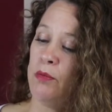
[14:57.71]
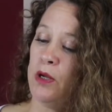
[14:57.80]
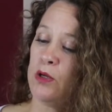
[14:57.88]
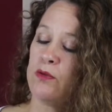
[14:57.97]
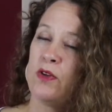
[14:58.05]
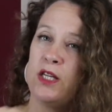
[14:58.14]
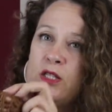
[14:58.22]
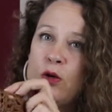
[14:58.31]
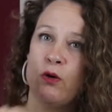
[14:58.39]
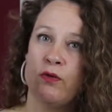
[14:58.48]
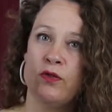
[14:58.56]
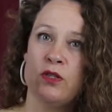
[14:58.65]
beautifully
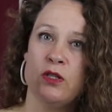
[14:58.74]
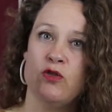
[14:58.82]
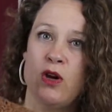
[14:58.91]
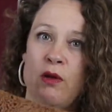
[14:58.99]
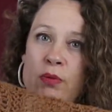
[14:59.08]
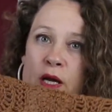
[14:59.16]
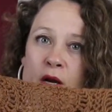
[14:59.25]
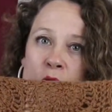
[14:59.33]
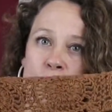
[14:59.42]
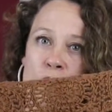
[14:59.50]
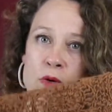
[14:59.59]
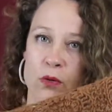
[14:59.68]
soft, drapey
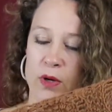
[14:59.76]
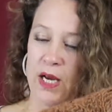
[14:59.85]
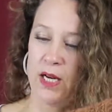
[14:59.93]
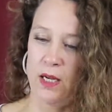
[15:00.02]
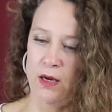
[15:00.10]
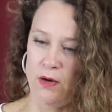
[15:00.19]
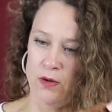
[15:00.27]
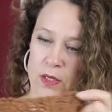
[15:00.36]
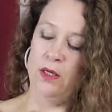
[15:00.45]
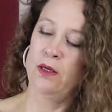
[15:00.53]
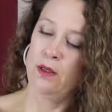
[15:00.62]
cotton organic yarn.